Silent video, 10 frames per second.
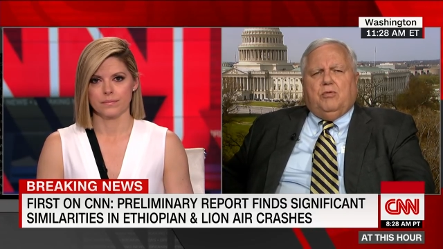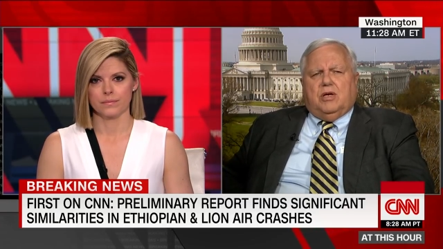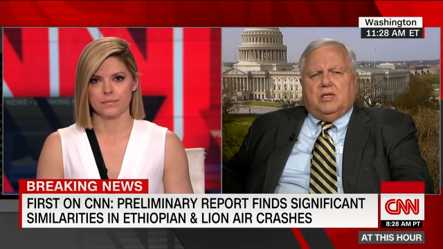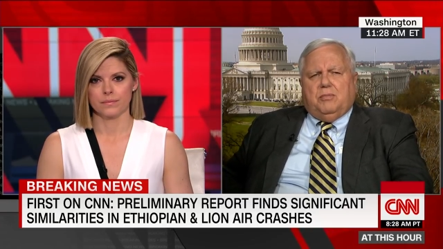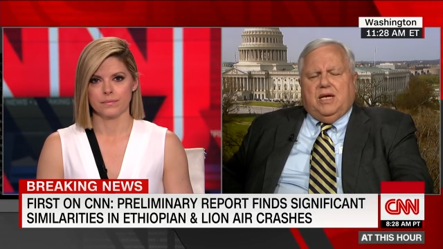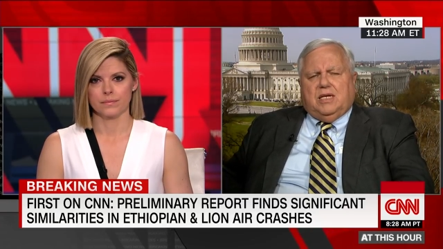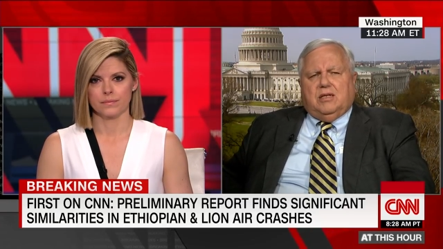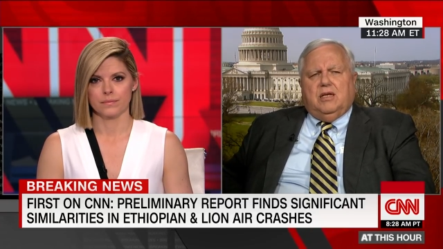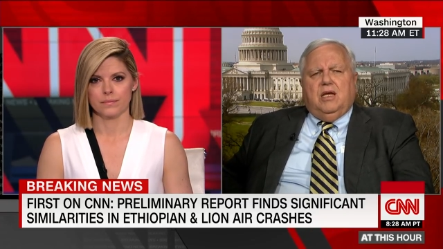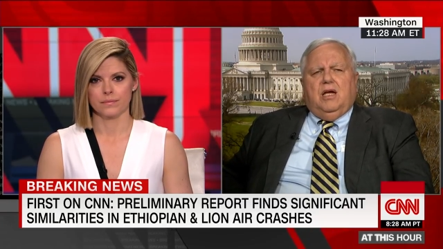Speaker 1: We're going to make
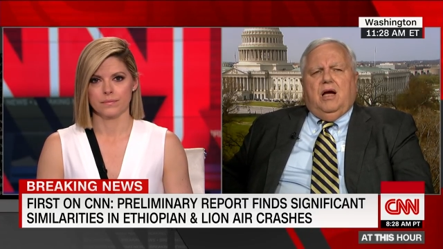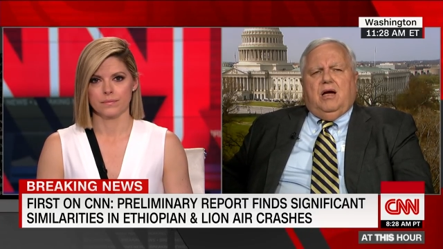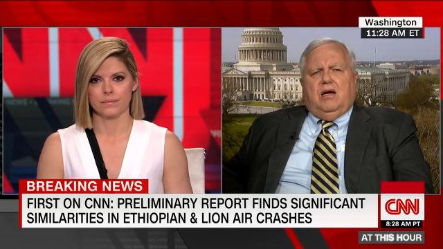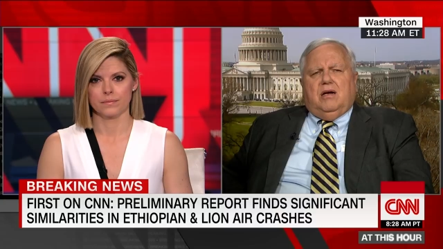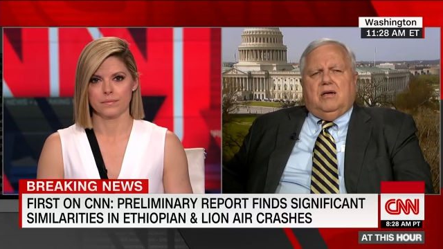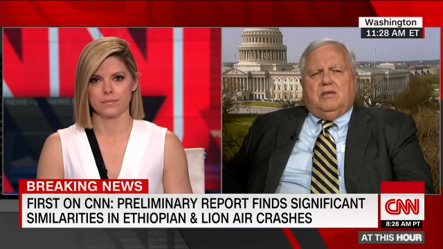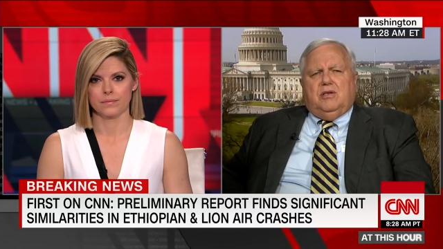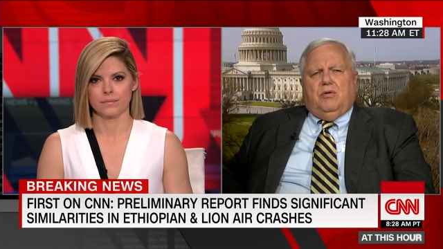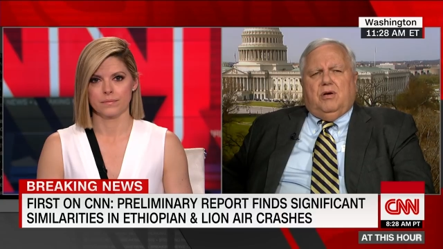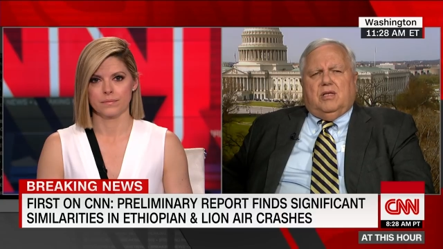it, uh,
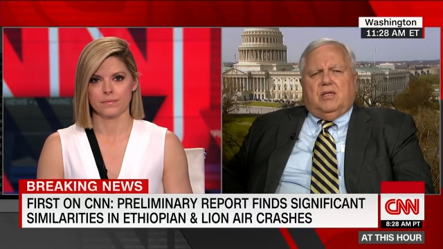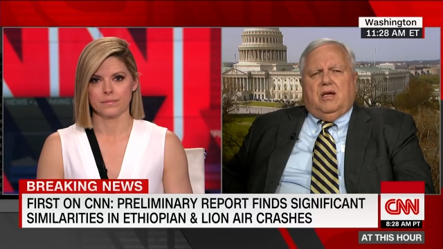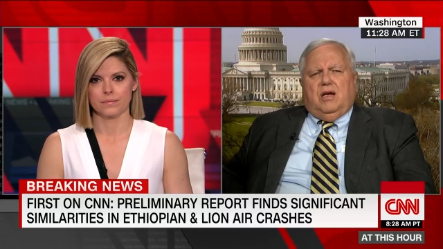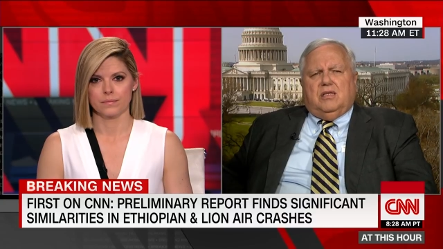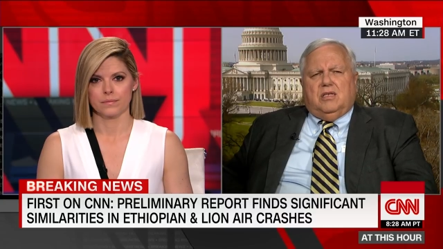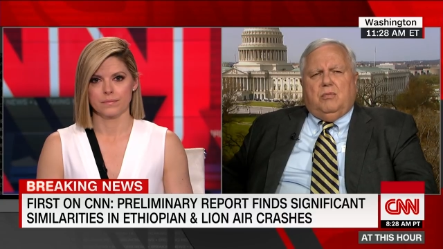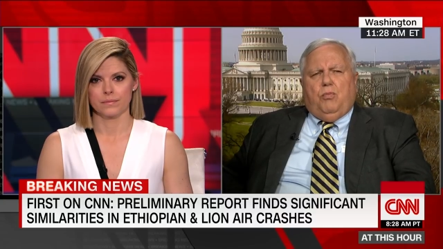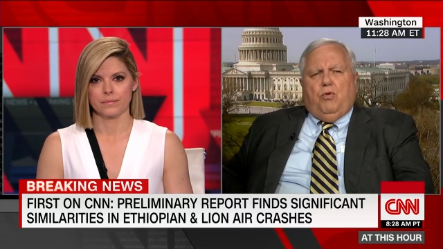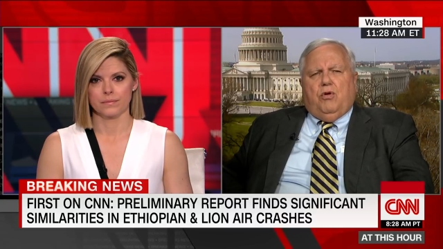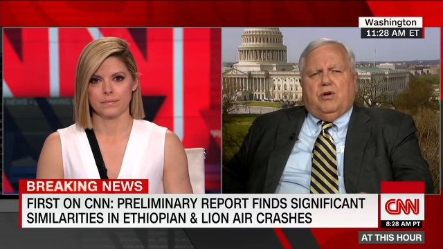you know, a, a, little
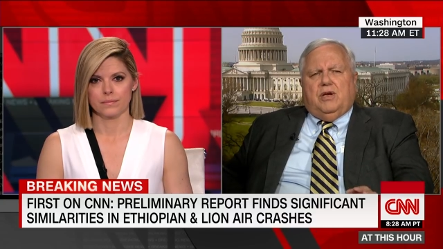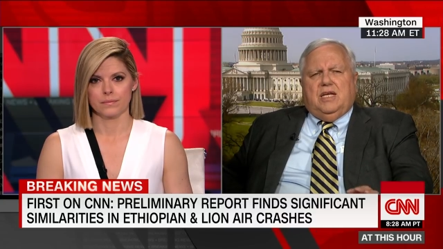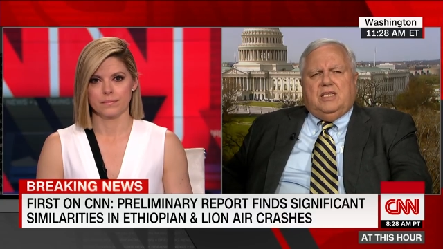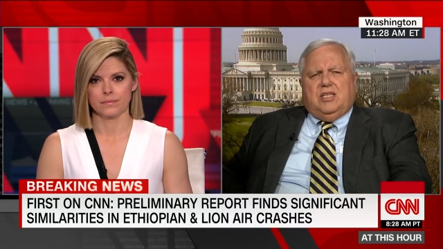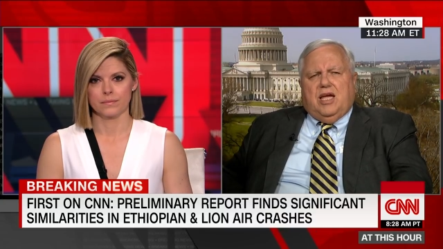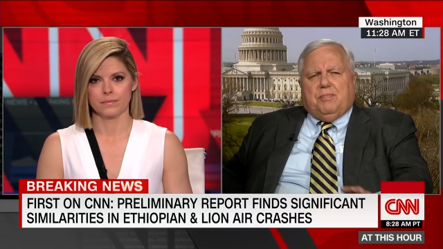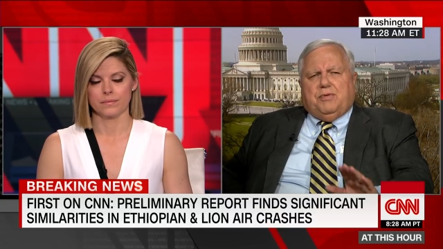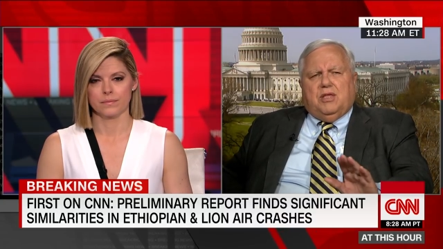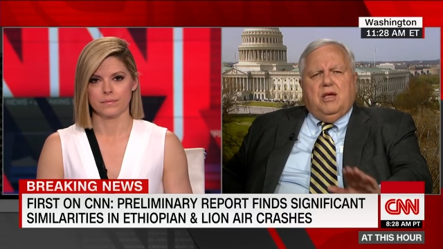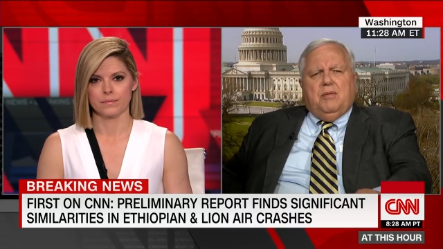more in
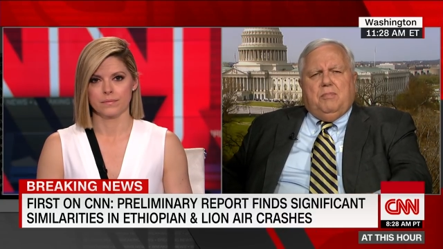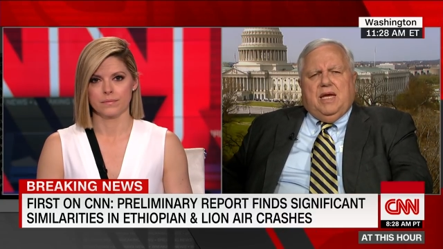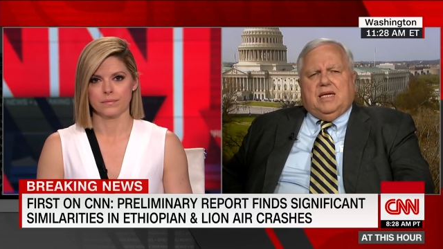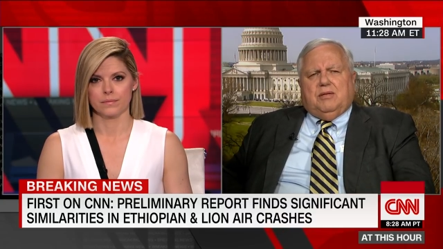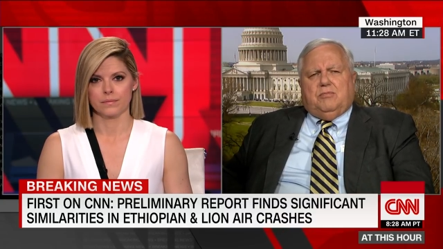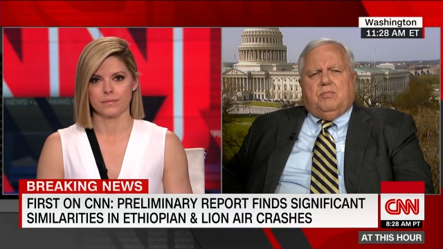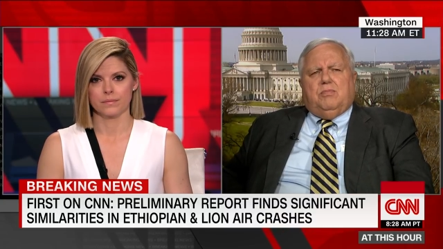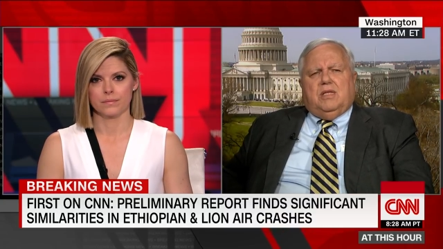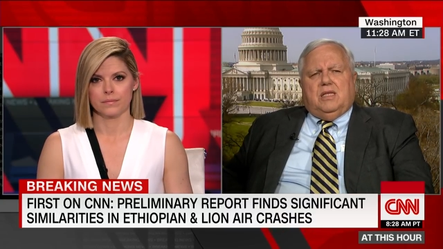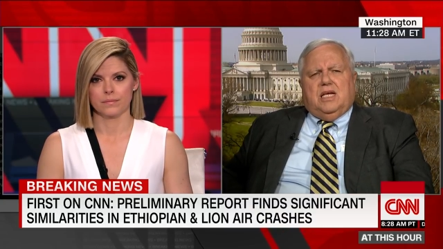depth, make it
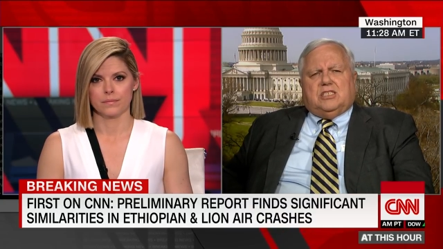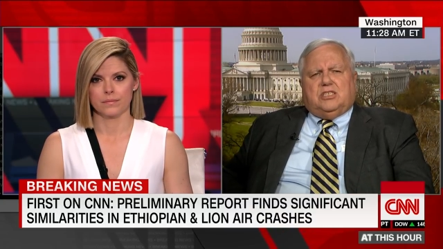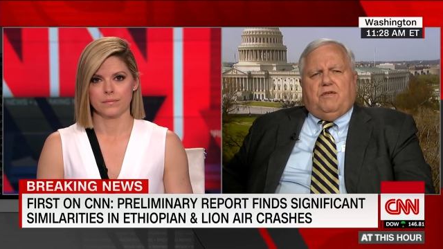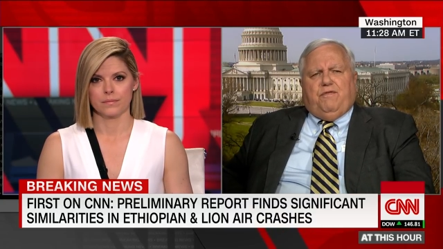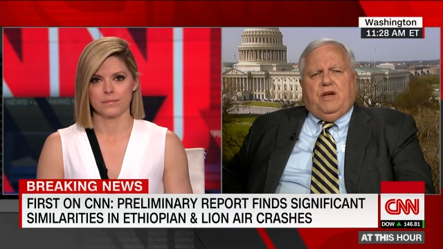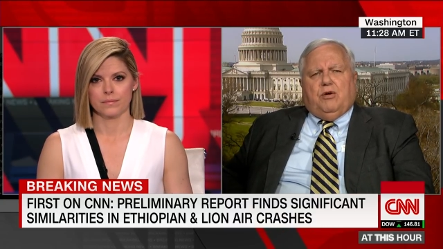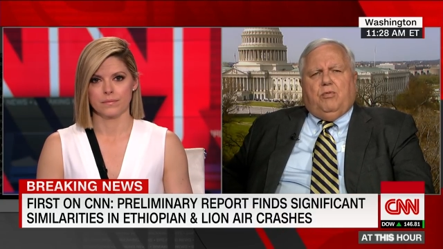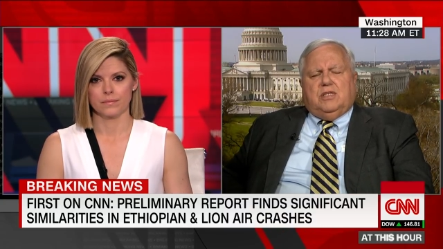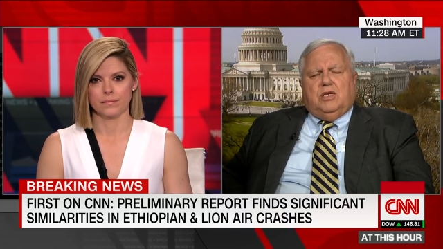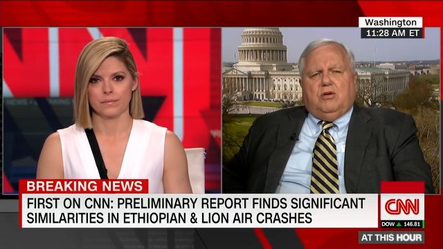less severe
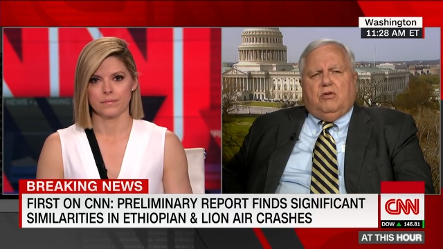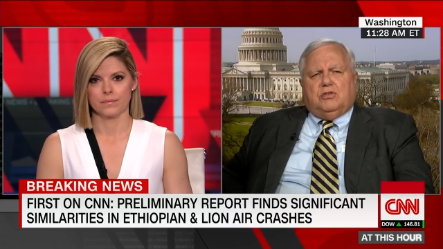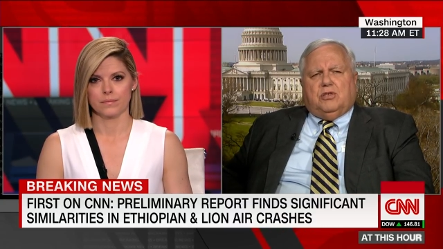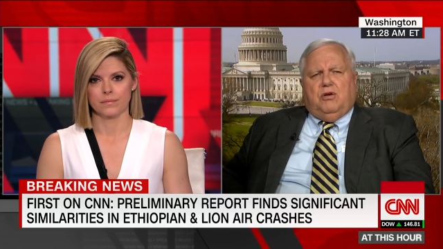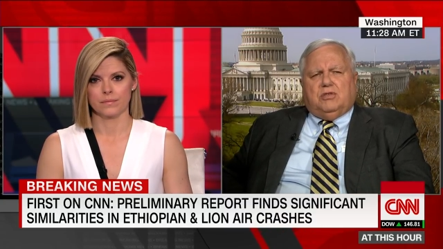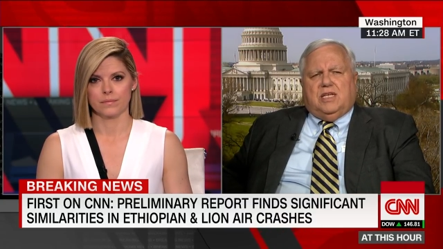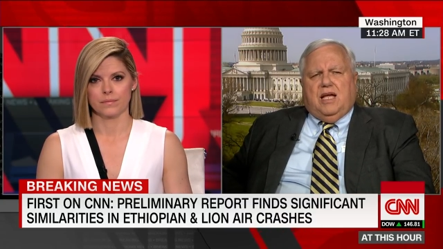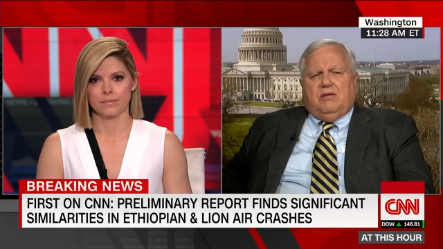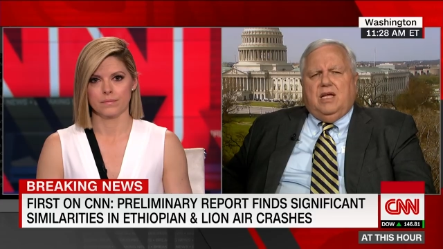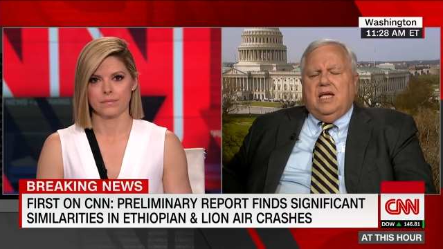when the nose goes
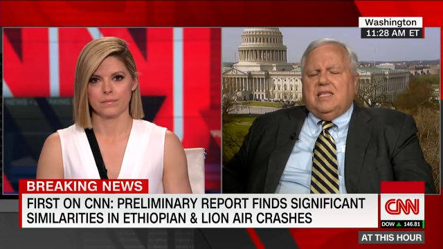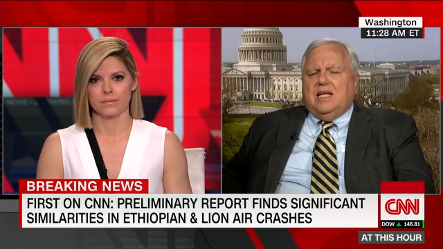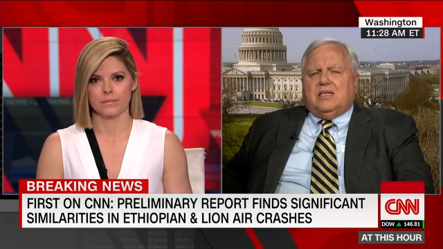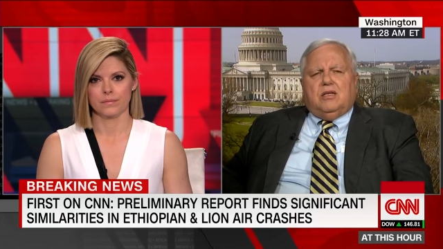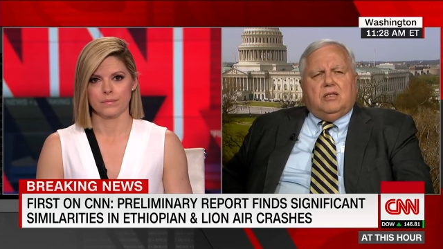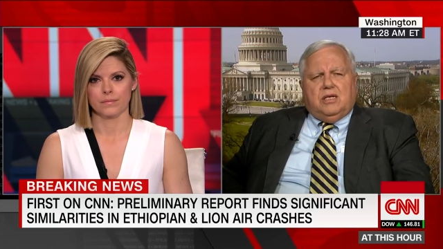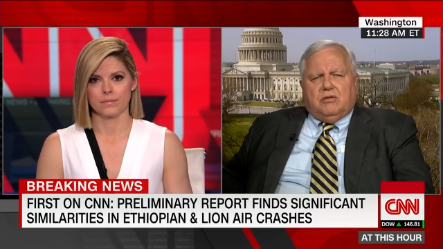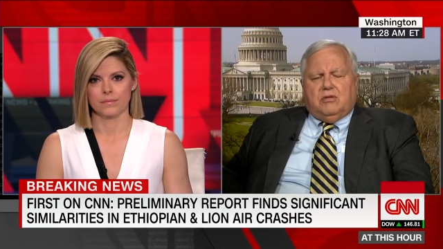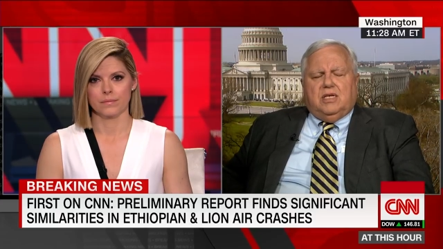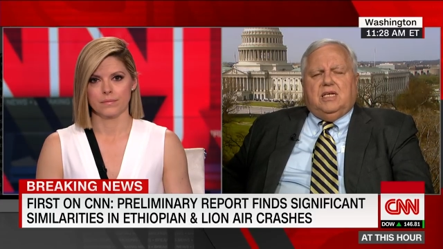down, that
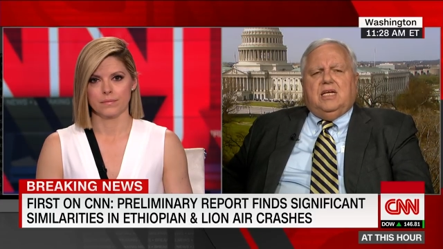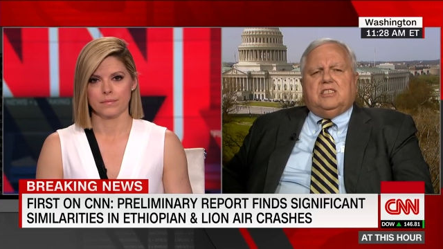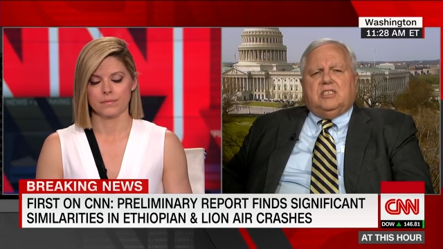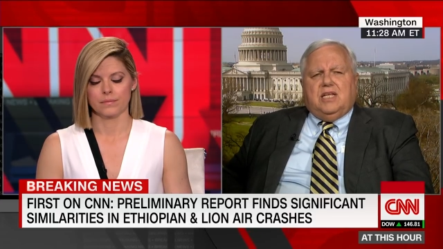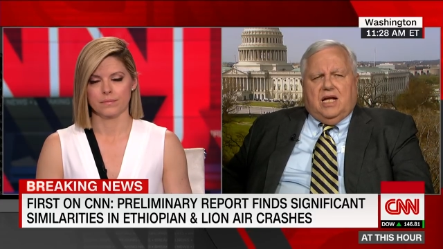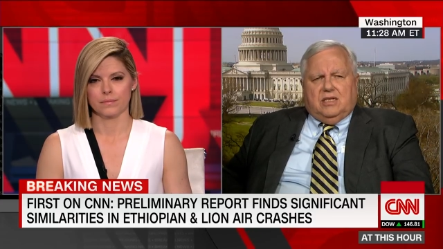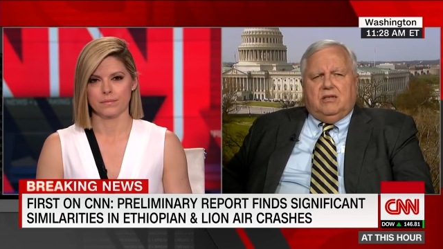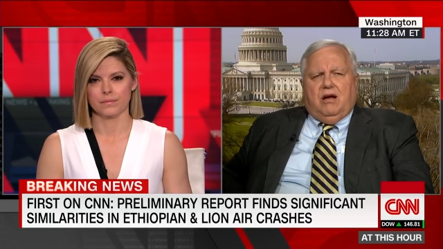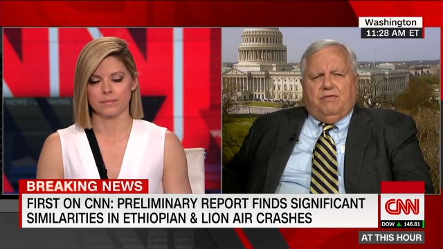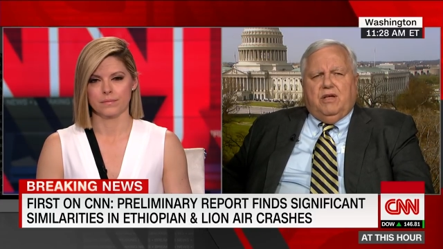clearly is not
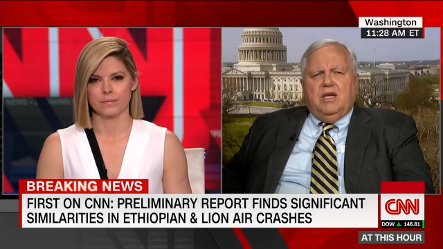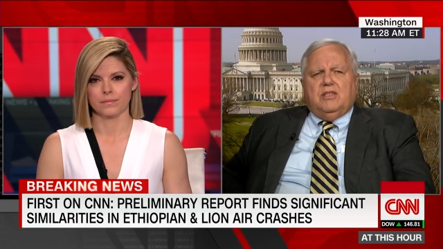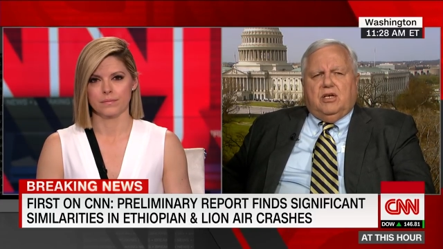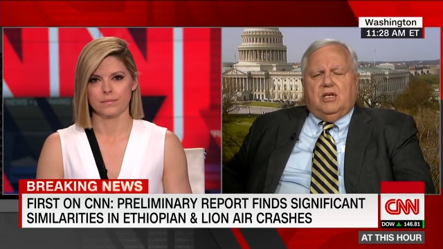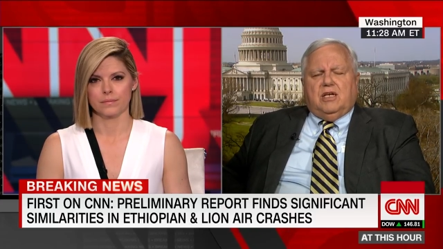enough. They're